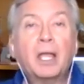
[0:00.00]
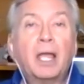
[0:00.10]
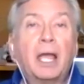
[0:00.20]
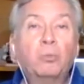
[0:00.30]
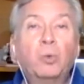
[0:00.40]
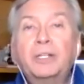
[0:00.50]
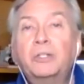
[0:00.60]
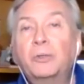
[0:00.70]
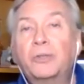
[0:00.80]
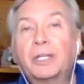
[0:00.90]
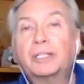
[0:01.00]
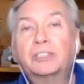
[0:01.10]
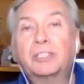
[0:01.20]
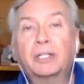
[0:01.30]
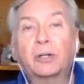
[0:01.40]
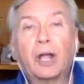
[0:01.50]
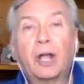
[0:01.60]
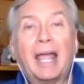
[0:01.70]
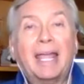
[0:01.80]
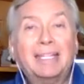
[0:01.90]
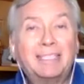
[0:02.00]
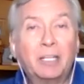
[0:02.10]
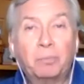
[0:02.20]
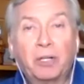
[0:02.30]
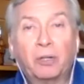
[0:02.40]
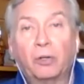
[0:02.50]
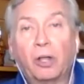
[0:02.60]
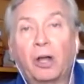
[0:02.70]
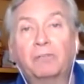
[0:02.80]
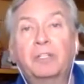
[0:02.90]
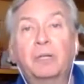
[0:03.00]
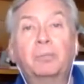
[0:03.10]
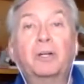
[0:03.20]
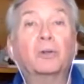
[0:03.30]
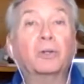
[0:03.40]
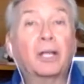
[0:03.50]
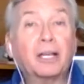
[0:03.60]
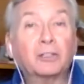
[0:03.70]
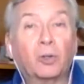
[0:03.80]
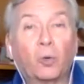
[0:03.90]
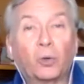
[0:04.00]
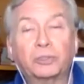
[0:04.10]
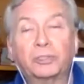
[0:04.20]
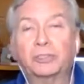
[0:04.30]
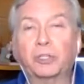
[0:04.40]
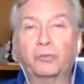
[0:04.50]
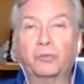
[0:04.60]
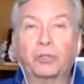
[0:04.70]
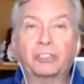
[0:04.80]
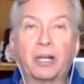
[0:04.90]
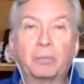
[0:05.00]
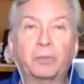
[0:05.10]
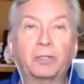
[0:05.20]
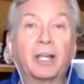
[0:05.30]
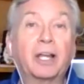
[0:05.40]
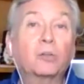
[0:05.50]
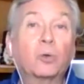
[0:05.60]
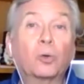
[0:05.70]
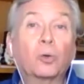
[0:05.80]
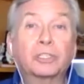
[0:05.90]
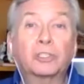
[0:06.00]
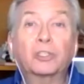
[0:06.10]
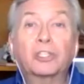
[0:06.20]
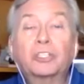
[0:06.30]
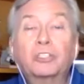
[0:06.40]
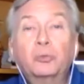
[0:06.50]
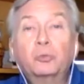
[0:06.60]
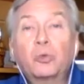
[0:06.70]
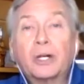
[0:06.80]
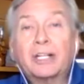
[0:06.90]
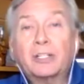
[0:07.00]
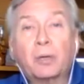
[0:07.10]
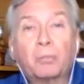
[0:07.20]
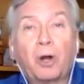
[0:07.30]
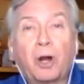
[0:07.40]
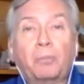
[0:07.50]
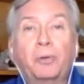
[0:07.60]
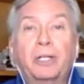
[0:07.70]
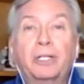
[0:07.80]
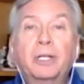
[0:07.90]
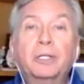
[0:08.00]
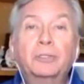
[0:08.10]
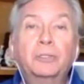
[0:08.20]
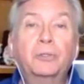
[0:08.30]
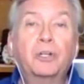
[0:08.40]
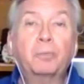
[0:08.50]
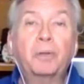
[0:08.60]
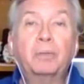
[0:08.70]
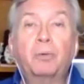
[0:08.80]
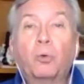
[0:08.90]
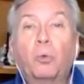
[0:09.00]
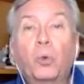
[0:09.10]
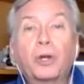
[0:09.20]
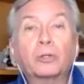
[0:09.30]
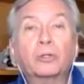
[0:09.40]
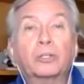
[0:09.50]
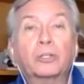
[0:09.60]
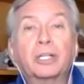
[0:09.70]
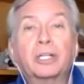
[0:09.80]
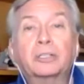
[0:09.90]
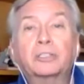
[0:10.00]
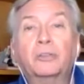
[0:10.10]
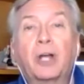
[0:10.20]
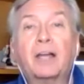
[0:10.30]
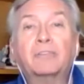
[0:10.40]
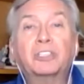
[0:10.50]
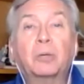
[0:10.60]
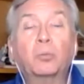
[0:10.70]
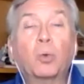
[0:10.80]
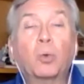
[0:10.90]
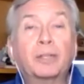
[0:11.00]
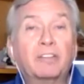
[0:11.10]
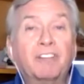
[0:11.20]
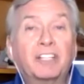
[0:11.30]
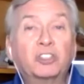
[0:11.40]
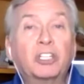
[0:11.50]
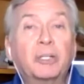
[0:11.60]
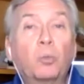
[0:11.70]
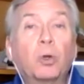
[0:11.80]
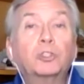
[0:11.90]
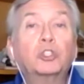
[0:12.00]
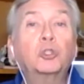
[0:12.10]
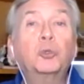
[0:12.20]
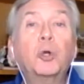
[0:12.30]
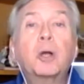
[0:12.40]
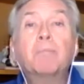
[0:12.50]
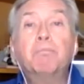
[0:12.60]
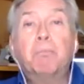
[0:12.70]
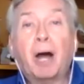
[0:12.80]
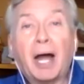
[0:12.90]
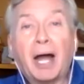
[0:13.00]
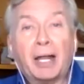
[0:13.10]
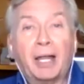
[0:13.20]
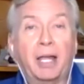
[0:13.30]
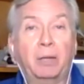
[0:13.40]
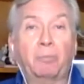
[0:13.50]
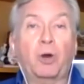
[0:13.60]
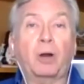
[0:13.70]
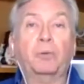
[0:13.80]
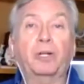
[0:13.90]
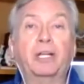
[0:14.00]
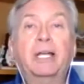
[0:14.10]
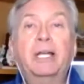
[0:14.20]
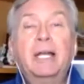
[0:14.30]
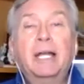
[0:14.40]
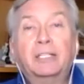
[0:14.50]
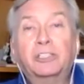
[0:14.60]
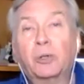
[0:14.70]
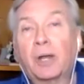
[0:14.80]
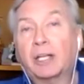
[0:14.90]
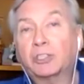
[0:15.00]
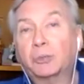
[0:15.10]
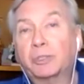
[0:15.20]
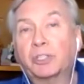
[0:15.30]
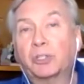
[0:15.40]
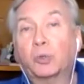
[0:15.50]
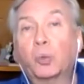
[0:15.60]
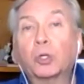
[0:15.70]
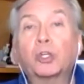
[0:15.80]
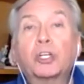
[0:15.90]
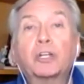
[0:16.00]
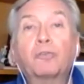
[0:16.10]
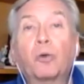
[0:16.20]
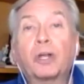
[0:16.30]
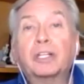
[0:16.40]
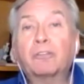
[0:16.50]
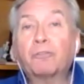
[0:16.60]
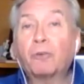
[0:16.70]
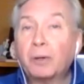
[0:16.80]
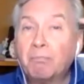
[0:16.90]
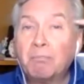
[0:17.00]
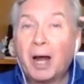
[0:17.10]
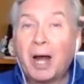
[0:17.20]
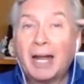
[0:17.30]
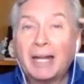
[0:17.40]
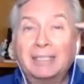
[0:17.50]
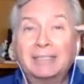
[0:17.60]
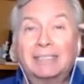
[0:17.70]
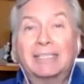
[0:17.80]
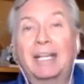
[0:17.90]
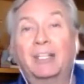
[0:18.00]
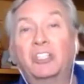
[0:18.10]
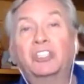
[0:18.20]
And we do things that are atypical of typical landlords. So for example, a landlord is looking to rent a property to their people. We're looking to have someone that eventually wants to buy a property. And so as a result, we're looking for a different mindset.